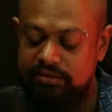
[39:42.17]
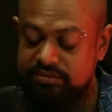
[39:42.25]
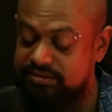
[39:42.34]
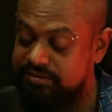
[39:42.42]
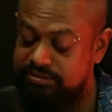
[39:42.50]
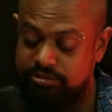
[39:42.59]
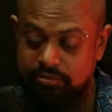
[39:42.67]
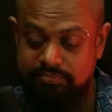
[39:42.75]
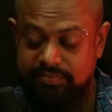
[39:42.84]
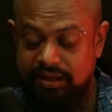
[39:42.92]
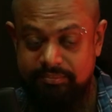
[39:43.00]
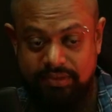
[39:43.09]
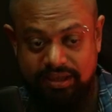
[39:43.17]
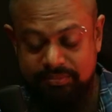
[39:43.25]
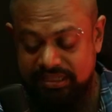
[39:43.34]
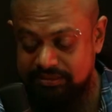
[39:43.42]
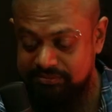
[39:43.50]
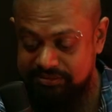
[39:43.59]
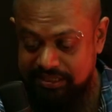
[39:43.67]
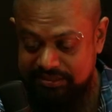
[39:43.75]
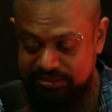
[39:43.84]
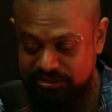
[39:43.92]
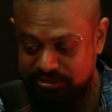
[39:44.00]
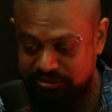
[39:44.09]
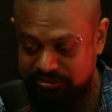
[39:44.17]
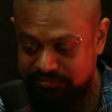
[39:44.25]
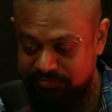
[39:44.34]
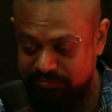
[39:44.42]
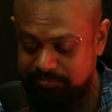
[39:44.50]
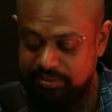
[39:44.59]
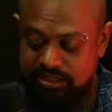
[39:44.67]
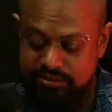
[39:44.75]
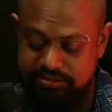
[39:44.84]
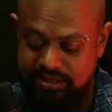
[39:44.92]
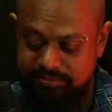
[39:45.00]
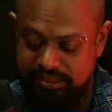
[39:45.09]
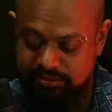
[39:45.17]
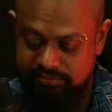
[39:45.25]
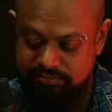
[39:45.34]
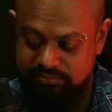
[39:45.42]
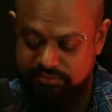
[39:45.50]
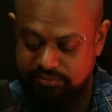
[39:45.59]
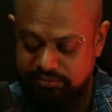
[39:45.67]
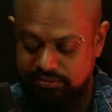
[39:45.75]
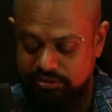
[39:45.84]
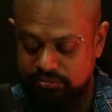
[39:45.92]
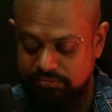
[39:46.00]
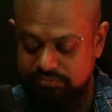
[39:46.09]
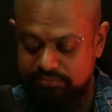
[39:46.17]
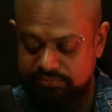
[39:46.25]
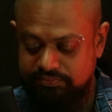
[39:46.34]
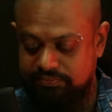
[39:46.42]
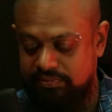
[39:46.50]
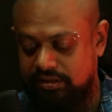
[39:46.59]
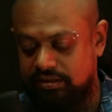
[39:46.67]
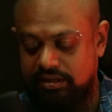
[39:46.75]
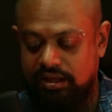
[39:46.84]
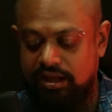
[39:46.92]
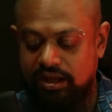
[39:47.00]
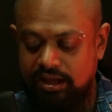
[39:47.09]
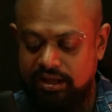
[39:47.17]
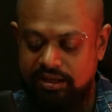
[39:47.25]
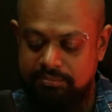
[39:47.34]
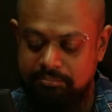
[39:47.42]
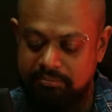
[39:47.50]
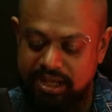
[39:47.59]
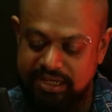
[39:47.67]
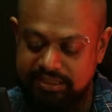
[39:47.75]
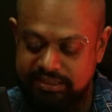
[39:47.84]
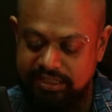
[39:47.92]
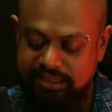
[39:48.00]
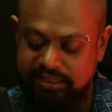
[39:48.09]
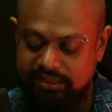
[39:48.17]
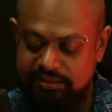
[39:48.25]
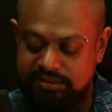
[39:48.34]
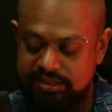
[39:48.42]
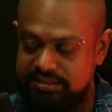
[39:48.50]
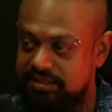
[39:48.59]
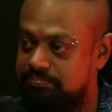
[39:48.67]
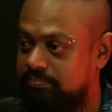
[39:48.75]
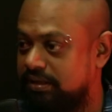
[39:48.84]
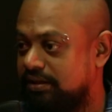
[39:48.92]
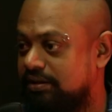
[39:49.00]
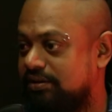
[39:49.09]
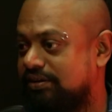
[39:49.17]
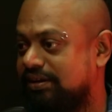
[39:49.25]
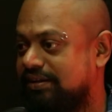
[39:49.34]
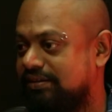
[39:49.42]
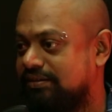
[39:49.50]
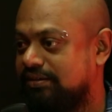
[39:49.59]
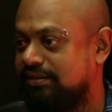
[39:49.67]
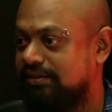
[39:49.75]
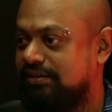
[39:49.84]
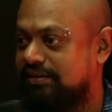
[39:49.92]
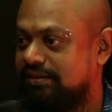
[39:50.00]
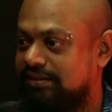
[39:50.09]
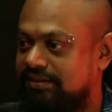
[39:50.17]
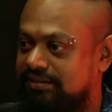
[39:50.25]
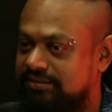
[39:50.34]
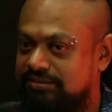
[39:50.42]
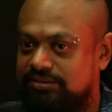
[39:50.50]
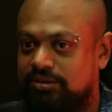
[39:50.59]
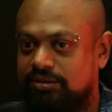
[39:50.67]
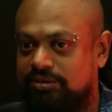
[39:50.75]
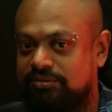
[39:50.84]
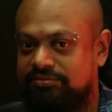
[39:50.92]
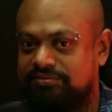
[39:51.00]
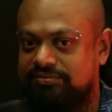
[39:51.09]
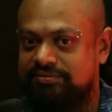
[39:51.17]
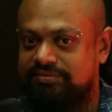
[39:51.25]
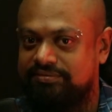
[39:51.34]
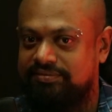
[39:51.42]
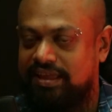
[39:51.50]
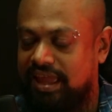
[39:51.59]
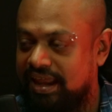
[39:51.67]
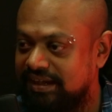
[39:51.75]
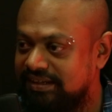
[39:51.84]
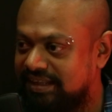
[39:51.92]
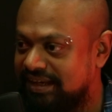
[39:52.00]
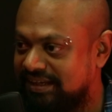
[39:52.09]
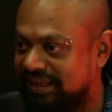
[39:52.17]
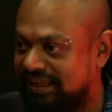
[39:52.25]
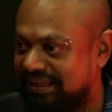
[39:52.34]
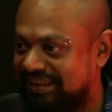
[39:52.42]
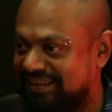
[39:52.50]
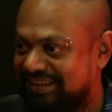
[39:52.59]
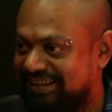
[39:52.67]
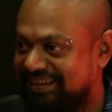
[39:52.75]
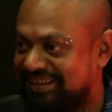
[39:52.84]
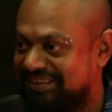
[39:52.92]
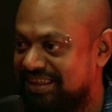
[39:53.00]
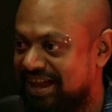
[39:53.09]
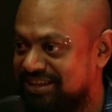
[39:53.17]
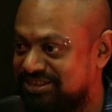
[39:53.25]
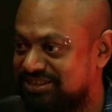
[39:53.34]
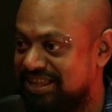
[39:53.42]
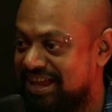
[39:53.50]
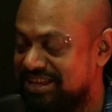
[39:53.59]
so i'm i mean this because i mean you are a multidisciplinary sort of I have entity. a low boredom threshold. There's there's